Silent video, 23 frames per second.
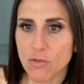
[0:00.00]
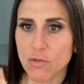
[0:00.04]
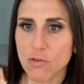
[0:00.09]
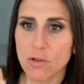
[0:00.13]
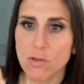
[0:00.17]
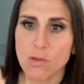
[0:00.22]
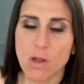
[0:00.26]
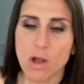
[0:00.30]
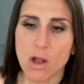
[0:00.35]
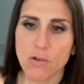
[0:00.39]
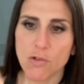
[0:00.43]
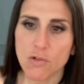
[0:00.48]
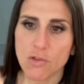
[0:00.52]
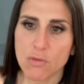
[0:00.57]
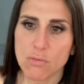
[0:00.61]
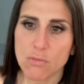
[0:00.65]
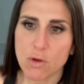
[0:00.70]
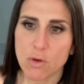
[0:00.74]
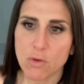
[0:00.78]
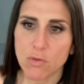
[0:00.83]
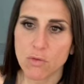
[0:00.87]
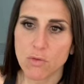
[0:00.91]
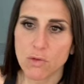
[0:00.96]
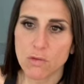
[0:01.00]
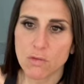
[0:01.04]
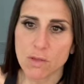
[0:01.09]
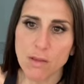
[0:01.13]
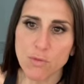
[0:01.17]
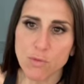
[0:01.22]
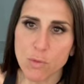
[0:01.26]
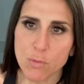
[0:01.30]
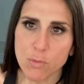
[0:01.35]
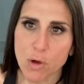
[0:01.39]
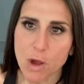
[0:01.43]
to launch the most
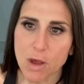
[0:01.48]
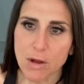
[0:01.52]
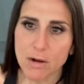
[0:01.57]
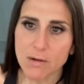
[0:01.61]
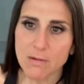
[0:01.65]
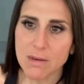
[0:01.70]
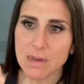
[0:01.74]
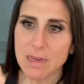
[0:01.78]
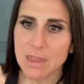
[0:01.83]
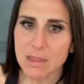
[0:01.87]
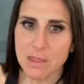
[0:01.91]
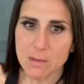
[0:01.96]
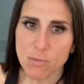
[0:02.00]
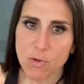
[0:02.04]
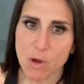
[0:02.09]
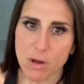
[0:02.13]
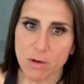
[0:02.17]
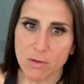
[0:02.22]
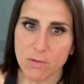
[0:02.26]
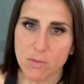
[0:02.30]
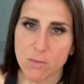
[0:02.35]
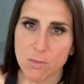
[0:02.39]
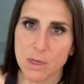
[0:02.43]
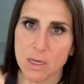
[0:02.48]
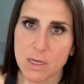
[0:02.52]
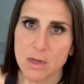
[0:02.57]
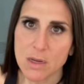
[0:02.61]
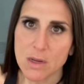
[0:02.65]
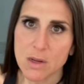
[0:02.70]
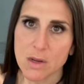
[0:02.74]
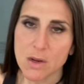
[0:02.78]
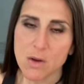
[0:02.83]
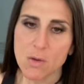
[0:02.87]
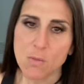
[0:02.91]
successful product in the product suite
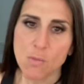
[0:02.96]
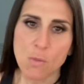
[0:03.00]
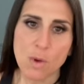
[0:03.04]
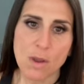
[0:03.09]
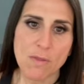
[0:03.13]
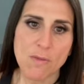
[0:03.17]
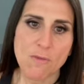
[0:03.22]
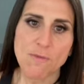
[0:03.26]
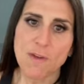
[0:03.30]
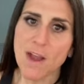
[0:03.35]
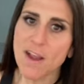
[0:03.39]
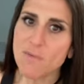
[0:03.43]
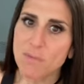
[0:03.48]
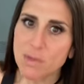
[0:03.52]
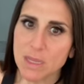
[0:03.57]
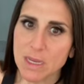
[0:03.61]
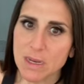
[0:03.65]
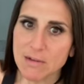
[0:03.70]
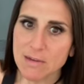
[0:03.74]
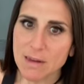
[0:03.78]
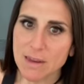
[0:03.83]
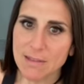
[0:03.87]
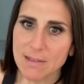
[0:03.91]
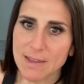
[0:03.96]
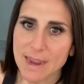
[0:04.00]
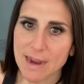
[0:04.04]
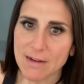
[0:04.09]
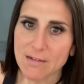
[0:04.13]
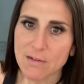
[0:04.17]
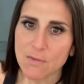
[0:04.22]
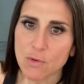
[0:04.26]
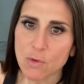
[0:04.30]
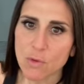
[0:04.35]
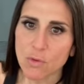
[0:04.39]
with 5 million daily
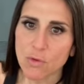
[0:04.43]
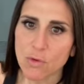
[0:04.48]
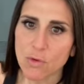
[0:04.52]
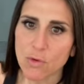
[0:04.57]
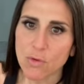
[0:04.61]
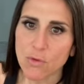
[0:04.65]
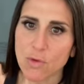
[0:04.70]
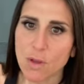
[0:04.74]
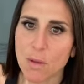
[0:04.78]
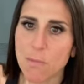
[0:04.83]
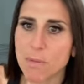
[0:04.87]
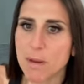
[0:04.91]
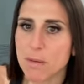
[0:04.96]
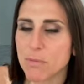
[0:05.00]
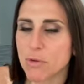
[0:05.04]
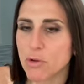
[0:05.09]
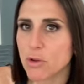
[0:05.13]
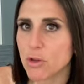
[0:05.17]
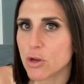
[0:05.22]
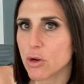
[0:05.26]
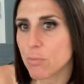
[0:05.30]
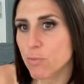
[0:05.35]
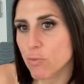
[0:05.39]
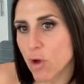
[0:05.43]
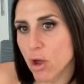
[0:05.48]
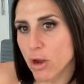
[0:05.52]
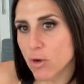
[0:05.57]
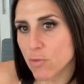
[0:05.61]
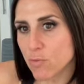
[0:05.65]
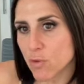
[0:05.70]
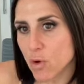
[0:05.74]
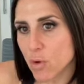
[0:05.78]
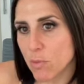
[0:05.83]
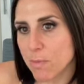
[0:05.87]
active users by building a
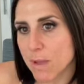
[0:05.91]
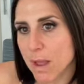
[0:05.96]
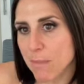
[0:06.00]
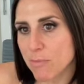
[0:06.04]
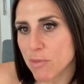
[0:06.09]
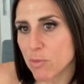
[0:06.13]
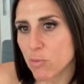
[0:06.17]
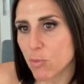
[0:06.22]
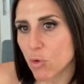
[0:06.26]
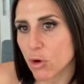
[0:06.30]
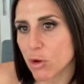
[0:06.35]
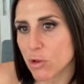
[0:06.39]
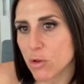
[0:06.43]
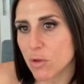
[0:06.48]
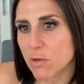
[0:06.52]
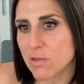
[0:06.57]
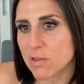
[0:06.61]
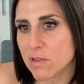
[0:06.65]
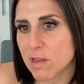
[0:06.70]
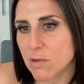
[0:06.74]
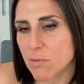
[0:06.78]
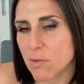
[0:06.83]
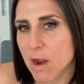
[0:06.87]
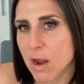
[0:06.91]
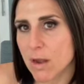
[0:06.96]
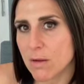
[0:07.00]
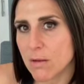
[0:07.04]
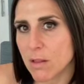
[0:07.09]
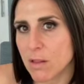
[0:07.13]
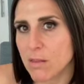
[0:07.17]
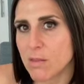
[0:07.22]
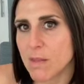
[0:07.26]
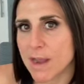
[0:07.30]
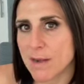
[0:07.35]
product roadmap that more closely
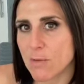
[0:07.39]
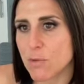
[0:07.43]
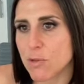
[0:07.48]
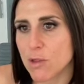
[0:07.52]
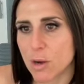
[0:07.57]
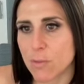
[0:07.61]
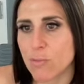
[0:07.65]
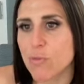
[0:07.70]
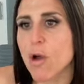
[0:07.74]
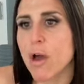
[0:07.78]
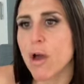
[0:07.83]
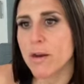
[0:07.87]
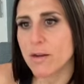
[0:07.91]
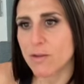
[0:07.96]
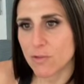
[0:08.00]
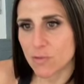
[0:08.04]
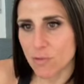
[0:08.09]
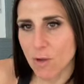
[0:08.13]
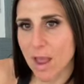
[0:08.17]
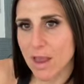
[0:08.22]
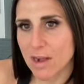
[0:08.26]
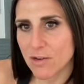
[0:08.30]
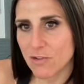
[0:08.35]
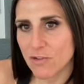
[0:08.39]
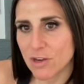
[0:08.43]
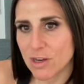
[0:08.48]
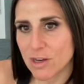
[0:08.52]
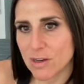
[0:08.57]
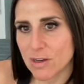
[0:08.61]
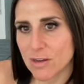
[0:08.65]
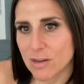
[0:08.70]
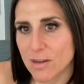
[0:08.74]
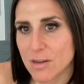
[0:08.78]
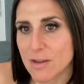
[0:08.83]
aligned with our product strategy.
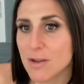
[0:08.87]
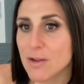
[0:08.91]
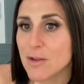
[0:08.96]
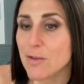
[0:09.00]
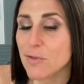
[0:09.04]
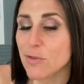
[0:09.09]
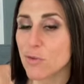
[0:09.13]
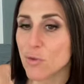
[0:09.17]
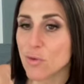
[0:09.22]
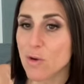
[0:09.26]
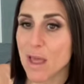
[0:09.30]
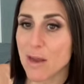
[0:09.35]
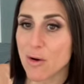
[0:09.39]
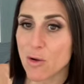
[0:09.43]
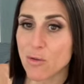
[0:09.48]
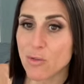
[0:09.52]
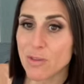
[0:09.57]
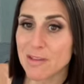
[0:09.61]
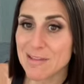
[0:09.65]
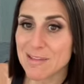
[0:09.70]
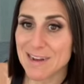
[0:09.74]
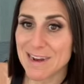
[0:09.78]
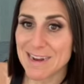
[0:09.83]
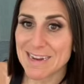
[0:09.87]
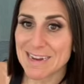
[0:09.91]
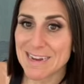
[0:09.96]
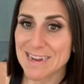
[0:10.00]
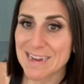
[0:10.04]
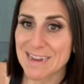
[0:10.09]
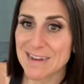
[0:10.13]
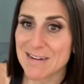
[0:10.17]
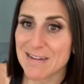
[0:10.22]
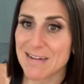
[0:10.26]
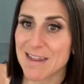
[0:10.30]
So not only did I
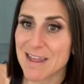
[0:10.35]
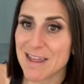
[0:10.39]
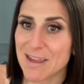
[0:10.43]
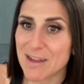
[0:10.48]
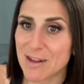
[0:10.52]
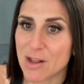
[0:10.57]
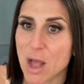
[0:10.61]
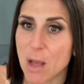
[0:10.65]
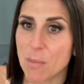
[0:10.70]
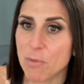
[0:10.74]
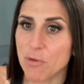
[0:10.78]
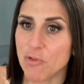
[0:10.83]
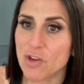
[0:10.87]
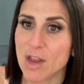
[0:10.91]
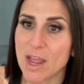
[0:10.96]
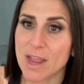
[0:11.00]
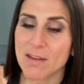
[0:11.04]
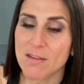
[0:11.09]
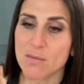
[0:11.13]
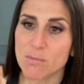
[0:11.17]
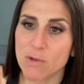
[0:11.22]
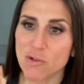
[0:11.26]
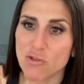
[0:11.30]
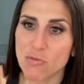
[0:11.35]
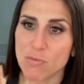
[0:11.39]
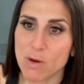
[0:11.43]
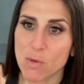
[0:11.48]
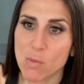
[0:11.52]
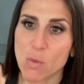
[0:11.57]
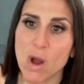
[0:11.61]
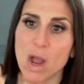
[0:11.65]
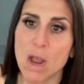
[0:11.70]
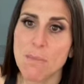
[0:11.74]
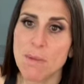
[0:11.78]
hit accomplished X measured by
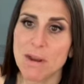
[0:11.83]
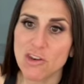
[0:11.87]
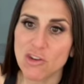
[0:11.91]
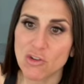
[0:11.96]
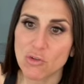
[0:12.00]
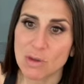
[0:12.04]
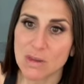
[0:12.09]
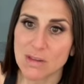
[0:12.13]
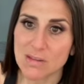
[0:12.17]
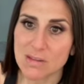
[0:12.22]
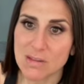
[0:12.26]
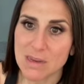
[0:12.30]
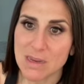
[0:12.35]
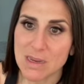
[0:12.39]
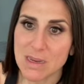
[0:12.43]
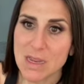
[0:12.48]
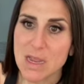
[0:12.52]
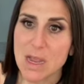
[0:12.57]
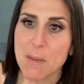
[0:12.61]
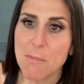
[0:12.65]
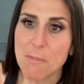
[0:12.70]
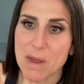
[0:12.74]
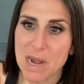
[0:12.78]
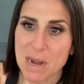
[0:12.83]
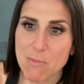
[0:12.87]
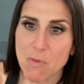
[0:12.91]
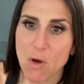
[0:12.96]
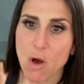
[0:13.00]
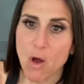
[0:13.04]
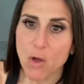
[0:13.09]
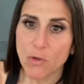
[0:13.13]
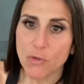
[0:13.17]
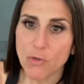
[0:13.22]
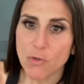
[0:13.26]
Y by doing Z, but I'm
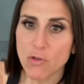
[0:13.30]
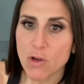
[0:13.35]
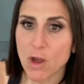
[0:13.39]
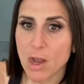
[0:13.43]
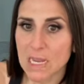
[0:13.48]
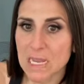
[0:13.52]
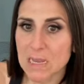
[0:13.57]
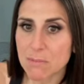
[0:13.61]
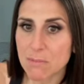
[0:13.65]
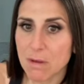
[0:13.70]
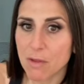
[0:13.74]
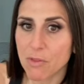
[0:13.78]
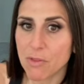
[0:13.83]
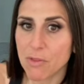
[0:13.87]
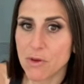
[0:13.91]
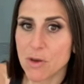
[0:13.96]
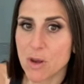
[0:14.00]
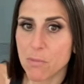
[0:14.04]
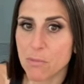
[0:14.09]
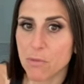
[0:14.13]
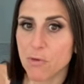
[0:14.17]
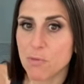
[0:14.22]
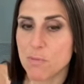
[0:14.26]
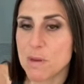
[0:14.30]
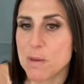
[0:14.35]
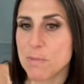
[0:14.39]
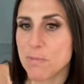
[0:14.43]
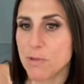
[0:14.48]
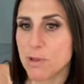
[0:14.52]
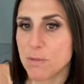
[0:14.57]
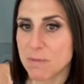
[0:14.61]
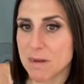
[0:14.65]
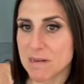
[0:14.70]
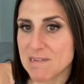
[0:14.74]
also talking about the number of people
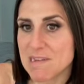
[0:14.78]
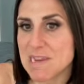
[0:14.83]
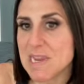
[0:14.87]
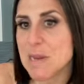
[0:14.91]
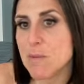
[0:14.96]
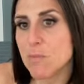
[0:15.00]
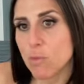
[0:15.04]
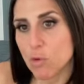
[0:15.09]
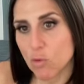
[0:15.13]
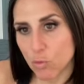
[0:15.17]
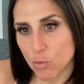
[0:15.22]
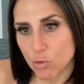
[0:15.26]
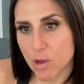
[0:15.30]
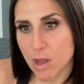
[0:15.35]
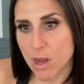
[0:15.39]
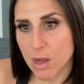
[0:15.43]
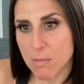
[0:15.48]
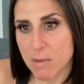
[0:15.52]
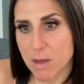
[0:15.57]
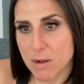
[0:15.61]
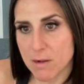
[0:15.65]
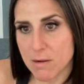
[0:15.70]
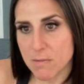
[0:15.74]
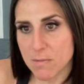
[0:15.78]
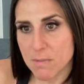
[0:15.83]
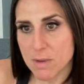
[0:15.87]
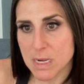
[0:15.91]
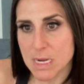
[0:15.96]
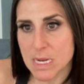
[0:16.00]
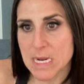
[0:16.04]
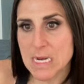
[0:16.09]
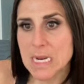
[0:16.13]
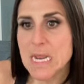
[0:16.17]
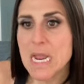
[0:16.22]
in my team, which we'll talk about in a
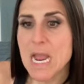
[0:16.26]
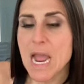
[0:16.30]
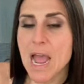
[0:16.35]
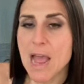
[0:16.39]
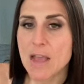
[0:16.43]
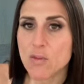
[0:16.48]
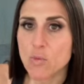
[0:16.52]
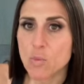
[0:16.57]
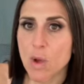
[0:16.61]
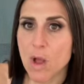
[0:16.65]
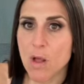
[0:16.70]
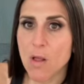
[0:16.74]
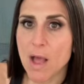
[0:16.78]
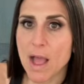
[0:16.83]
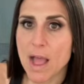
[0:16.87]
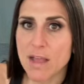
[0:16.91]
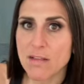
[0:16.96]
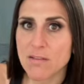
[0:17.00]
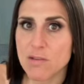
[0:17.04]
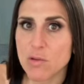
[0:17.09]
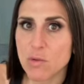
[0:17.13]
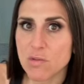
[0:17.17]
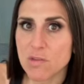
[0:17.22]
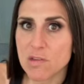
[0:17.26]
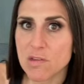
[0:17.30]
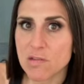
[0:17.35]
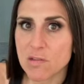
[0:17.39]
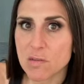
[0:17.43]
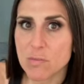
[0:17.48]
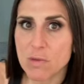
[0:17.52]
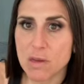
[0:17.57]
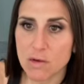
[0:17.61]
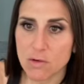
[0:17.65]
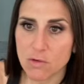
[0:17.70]
minute, as well as using
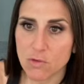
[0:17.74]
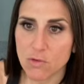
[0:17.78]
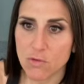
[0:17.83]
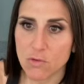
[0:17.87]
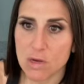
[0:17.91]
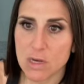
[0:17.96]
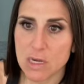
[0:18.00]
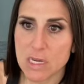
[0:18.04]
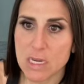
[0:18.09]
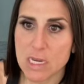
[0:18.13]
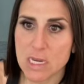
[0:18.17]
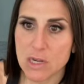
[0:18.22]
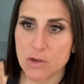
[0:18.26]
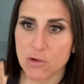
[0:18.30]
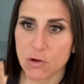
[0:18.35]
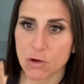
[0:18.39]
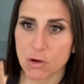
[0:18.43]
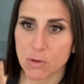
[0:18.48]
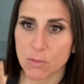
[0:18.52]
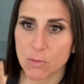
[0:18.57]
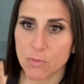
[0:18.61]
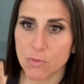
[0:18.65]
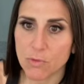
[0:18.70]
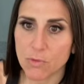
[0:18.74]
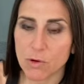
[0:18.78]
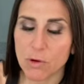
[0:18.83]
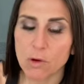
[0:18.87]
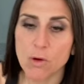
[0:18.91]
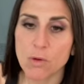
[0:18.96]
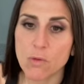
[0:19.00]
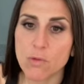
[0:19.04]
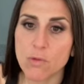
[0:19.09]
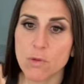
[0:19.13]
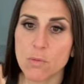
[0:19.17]
some industry key terms
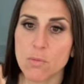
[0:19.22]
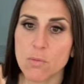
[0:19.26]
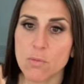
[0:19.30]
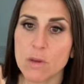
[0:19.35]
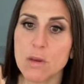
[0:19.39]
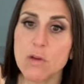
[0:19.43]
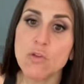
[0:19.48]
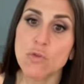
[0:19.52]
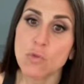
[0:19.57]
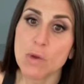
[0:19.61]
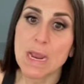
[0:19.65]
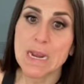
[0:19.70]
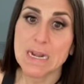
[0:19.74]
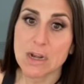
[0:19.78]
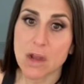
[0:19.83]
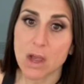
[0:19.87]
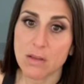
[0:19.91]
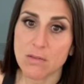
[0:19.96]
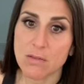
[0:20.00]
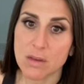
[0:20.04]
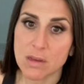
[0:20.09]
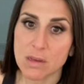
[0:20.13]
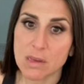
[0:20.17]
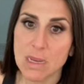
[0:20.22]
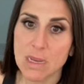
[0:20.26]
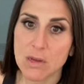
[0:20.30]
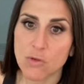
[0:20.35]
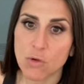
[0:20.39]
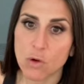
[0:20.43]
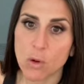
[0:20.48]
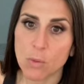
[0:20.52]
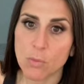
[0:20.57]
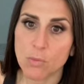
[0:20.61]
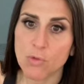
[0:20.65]
or some industry agnostic key
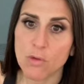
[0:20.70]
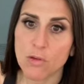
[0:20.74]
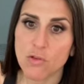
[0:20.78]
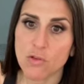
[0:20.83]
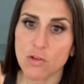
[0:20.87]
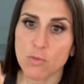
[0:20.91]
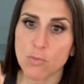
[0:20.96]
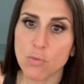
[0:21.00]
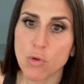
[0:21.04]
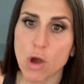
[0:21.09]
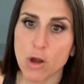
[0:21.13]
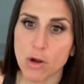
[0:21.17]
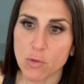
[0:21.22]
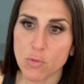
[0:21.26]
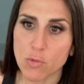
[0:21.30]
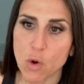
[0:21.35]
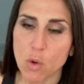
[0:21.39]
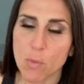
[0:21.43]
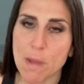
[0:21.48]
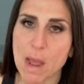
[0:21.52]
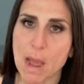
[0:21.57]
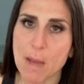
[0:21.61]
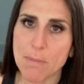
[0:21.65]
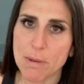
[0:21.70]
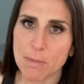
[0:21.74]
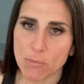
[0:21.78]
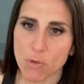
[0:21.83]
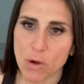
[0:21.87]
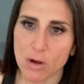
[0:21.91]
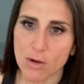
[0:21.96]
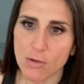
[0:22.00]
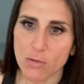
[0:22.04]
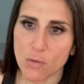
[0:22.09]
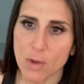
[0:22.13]
terms such as product roadmap and
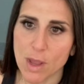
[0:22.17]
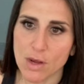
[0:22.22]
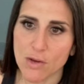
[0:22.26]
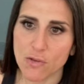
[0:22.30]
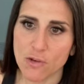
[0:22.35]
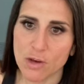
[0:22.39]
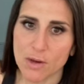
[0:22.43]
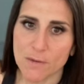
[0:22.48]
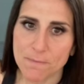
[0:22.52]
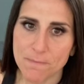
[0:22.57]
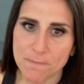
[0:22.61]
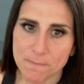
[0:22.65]
product strategy.